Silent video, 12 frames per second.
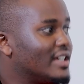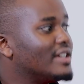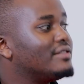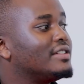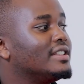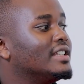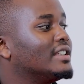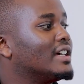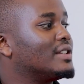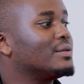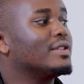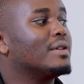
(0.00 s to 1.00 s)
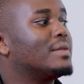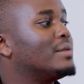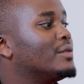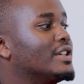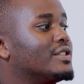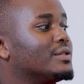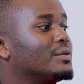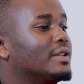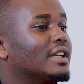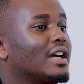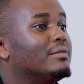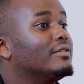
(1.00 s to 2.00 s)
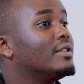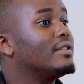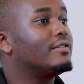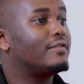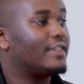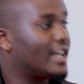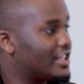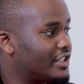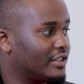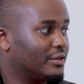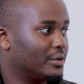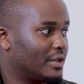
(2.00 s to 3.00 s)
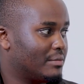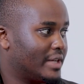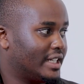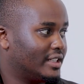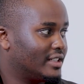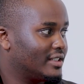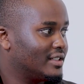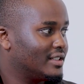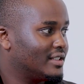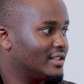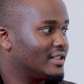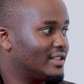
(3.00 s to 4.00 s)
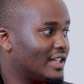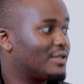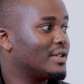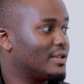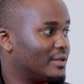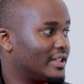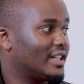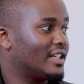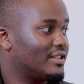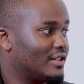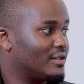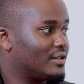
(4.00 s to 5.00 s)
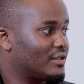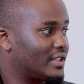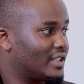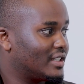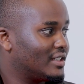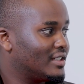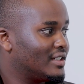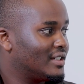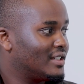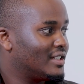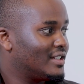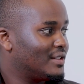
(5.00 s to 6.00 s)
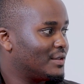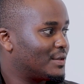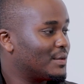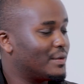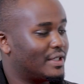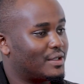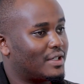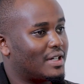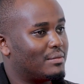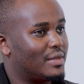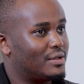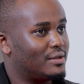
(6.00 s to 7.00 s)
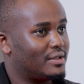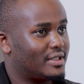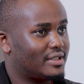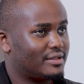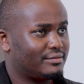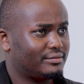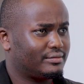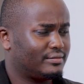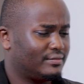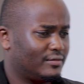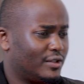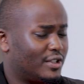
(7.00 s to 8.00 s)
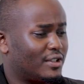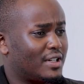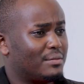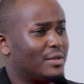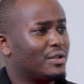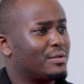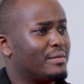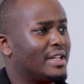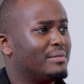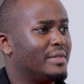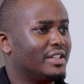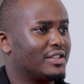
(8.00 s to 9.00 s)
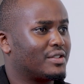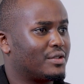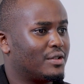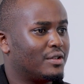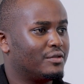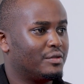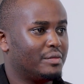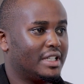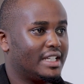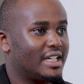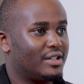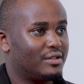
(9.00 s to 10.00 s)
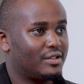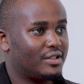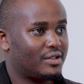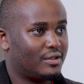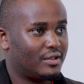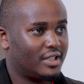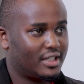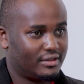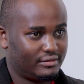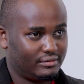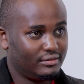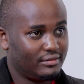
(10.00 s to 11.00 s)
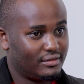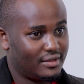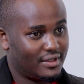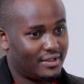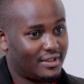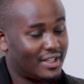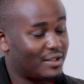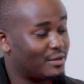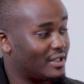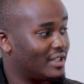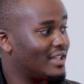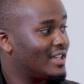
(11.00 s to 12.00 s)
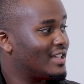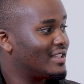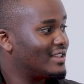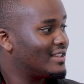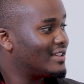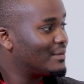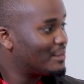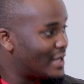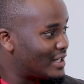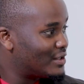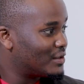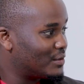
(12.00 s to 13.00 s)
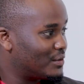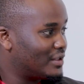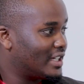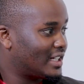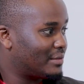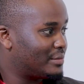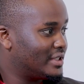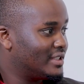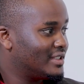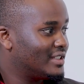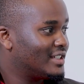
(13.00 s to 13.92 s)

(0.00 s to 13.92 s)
Everything that way your mom went through will come flashing through your mind. That's when you realize you're not okay. So we talk about men being strong, vumilia, don't talk. That's why men don't do therapy.